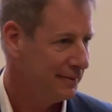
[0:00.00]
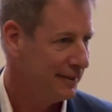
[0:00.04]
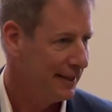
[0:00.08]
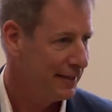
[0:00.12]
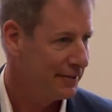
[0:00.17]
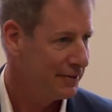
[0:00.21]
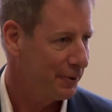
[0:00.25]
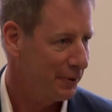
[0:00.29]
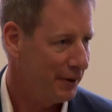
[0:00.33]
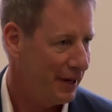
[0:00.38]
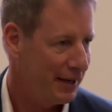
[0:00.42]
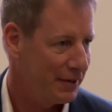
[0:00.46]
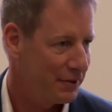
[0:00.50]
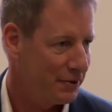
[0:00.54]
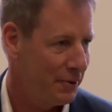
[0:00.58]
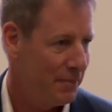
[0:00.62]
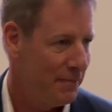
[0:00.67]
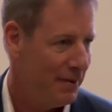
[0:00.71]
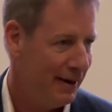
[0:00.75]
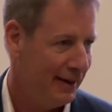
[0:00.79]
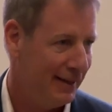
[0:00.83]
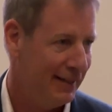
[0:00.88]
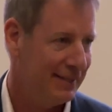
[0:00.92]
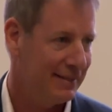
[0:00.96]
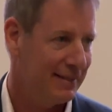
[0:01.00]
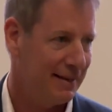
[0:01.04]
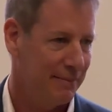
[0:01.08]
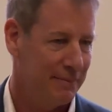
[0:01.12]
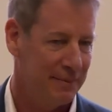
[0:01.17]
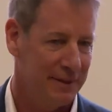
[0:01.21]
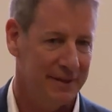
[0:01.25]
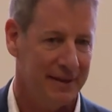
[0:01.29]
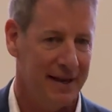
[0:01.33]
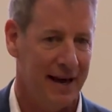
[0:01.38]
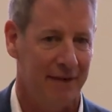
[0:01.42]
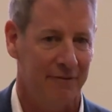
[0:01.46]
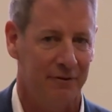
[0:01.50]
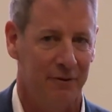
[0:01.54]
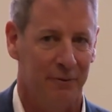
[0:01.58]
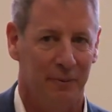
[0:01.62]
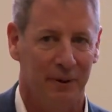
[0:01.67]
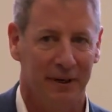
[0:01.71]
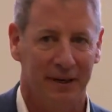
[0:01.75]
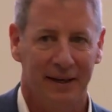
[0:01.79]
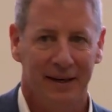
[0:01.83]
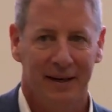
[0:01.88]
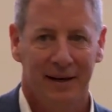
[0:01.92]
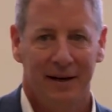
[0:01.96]
And so, yeah, so amenities I mean, have to.
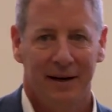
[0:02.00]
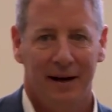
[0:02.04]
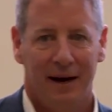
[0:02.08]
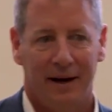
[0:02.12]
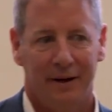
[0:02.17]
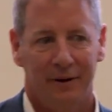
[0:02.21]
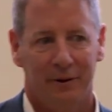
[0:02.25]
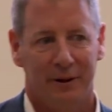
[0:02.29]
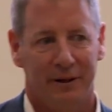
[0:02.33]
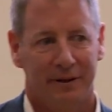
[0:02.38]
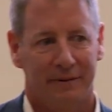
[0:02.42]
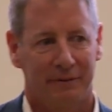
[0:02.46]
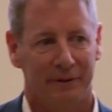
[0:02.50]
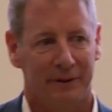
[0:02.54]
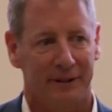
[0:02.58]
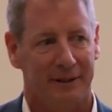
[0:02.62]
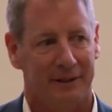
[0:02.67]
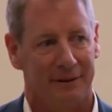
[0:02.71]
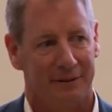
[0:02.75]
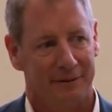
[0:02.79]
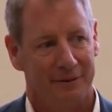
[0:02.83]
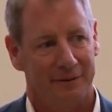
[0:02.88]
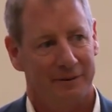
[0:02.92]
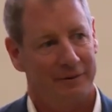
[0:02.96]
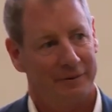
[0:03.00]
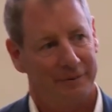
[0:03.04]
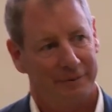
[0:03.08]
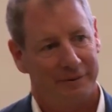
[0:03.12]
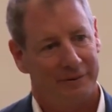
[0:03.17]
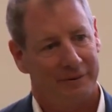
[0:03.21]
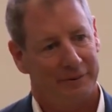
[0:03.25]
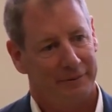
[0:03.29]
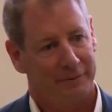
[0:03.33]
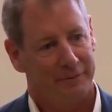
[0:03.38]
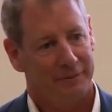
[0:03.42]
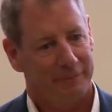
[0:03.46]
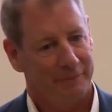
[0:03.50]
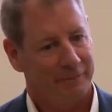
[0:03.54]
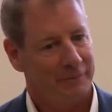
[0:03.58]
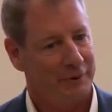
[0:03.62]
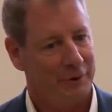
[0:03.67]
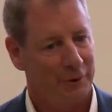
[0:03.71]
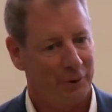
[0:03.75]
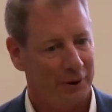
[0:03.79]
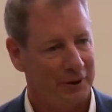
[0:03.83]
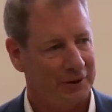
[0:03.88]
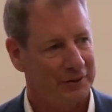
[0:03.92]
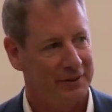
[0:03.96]
But I don't know, I feel like
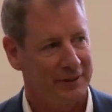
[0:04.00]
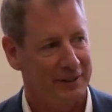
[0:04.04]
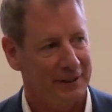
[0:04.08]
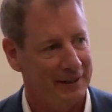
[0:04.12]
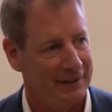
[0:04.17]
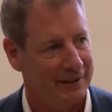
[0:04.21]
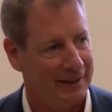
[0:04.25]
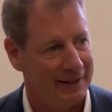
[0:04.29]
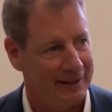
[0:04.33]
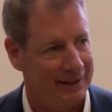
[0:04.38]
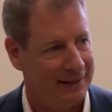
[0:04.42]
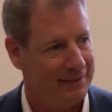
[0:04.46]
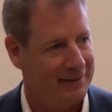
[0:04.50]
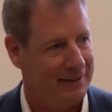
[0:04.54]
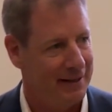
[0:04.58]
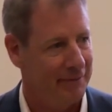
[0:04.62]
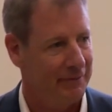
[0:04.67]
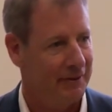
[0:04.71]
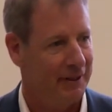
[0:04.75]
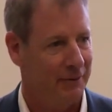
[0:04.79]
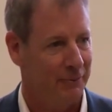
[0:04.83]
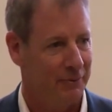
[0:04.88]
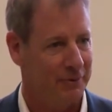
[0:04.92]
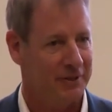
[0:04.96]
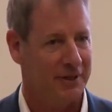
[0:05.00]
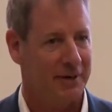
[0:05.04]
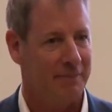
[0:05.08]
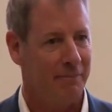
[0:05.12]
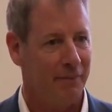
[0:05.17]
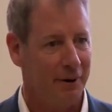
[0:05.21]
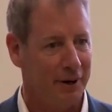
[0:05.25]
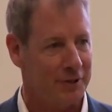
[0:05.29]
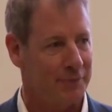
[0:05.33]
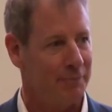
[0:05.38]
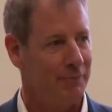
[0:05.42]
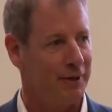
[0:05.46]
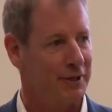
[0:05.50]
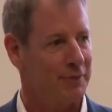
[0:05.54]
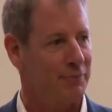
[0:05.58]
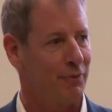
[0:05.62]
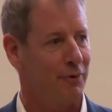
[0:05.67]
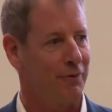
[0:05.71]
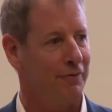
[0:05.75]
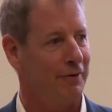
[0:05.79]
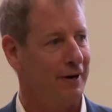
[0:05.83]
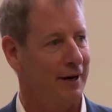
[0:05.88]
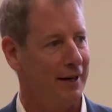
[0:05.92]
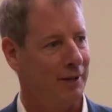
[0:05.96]
New York City in nineteen seventy was a much, much
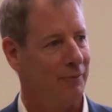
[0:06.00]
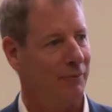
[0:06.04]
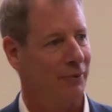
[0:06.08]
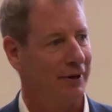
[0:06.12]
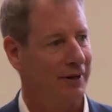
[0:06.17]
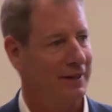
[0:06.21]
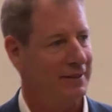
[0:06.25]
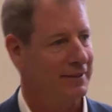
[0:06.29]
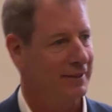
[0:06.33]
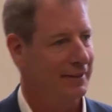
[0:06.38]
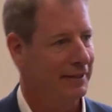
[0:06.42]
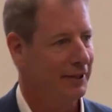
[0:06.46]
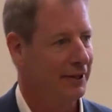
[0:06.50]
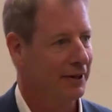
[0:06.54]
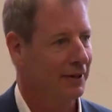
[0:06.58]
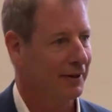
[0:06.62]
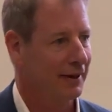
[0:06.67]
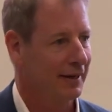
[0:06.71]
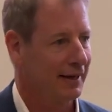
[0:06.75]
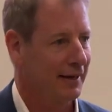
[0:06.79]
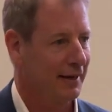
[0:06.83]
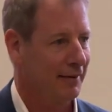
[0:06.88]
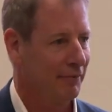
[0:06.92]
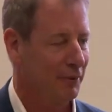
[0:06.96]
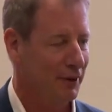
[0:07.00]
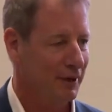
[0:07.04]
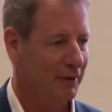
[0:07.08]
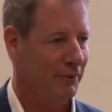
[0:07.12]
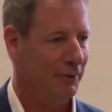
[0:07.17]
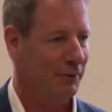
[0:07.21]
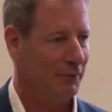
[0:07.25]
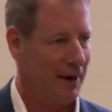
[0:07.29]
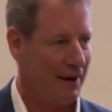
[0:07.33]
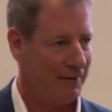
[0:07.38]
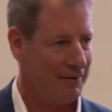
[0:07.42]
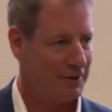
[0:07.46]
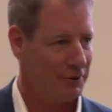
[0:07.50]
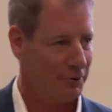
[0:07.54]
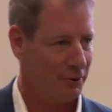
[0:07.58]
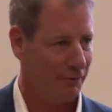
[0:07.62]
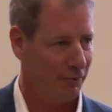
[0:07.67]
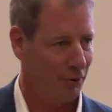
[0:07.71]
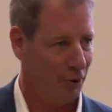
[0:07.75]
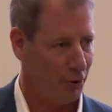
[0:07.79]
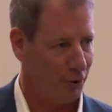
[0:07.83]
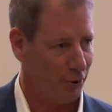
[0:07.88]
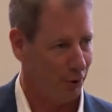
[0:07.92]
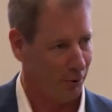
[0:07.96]
more violent place than here. Like, I, we, when we have this sort
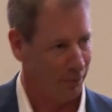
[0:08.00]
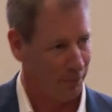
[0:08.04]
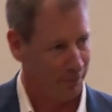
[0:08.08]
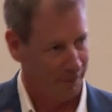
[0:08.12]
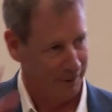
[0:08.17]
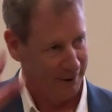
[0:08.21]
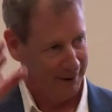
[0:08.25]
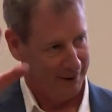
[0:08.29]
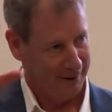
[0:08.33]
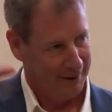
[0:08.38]
of local...